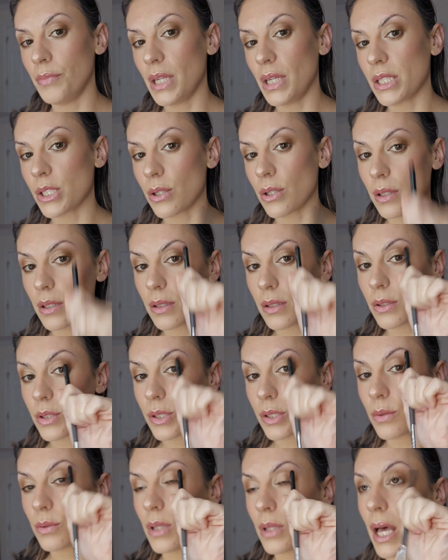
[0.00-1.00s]
make sure that
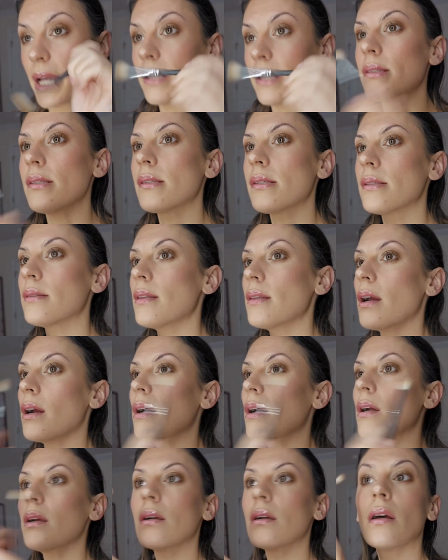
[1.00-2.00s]
there's no lines
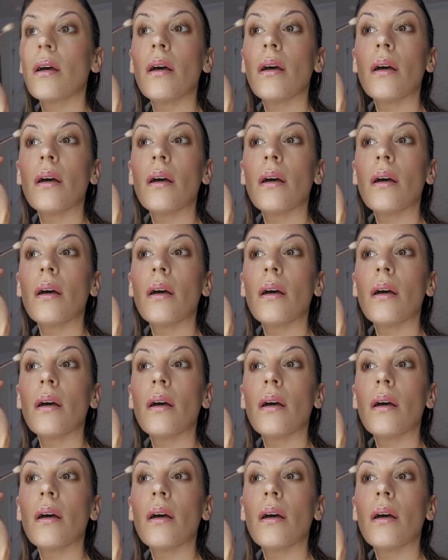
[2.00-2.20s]
there